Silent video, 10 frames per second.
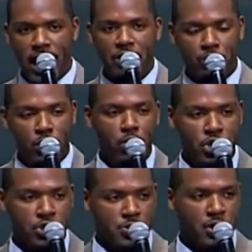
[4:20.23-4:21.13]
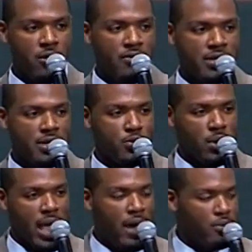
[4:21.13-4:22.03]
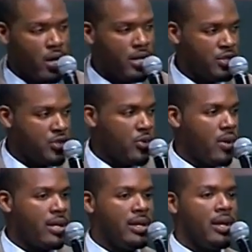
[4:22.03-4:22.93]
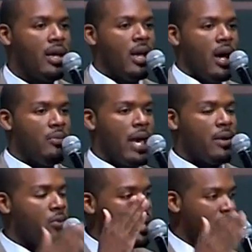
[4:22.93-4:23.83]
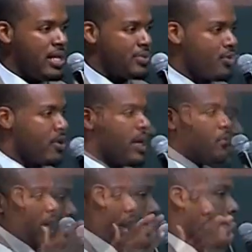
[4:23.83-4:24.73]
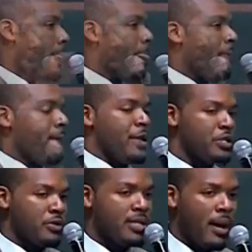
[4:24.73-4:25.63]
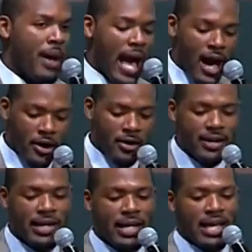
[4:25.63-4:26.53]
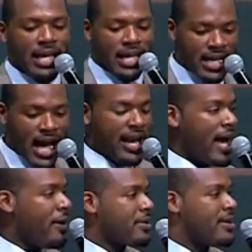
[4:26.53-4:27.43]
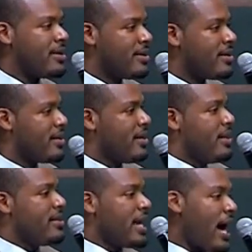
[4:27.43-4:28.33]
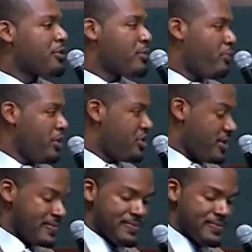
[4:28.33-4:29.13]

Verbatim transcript: we had three worship services. We had one in Jordan, uh, we had one in, in Israel, Greece. and we had one. And so somehow it got out that I was a preacher.